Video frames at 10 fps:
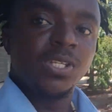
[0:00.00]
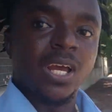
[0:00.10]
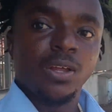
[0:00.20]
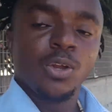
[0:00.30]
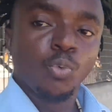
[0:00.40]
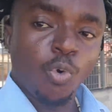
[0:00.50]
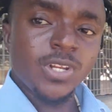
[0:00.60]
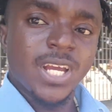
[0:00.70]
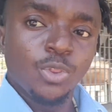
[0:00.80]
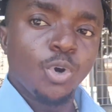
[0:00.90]
they,
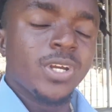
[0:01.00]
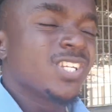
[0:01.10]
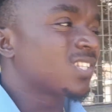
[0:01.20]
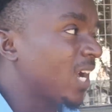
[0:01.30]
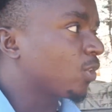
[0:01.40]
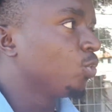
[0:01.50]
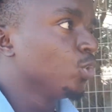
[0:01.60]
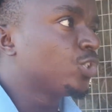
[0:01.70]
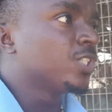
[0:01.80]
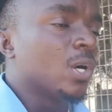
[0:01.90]
what they know is that
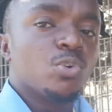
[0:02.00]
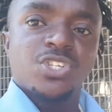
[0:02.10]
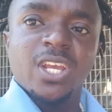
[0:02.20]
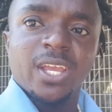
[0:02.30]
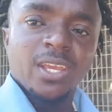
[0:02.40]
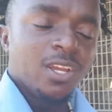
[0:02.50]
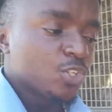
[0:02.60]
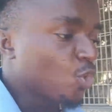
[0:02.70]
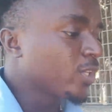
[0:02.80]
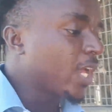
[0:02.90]
which they will say.
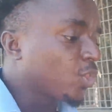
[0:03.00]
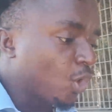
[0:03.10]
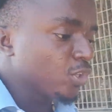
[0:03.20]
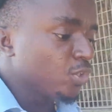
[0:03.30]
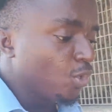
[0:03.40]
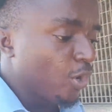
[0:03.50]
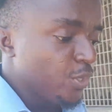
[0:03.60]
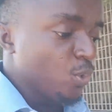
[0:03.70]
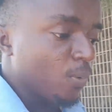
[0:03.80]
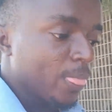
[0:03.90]
So they don't know
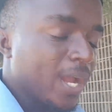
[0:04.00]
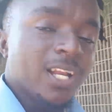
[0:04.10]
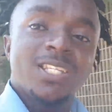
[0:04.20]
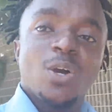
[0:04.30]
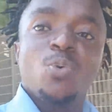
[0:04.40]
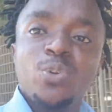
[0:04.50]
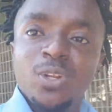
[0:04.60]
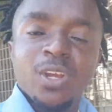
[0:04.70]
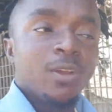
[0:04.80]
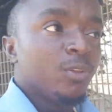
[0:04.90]
you and they
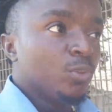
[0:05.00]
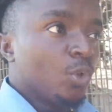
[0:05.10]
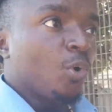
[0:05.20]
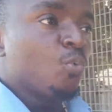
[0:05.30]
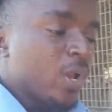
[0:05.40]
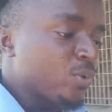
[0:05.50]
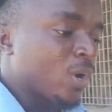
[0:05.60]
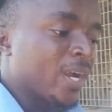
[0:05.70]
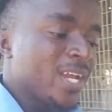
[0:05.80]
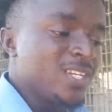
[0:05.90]
won't know where
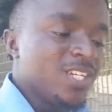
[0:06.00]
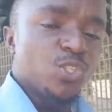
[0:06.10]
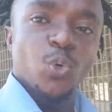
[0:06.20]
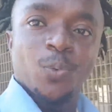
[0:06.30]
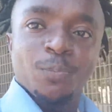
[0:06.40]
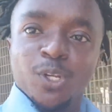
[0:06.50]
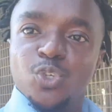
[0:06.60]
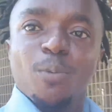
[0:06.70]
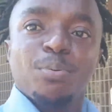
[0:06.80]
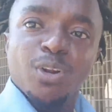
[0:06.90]
you are heading to.
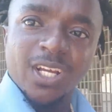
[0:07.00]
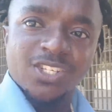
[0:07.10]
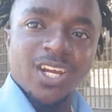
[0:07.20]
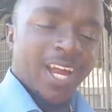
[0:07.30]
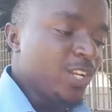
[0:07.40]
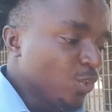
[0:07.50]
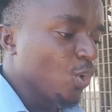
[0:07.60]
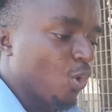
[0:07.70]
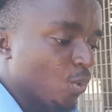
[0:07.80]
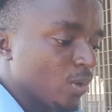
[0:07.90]
So, brothers, I
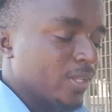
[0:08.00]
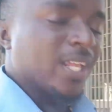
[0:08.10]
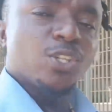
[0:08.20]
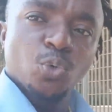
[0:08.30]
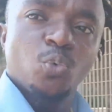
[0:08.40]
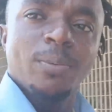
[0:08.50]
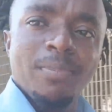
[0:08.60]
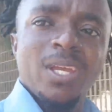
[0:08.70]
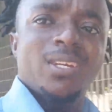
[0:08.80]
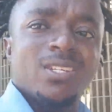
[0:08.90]
know that you will
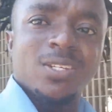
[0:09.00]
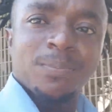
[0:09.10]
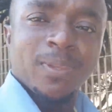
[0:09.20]
make it.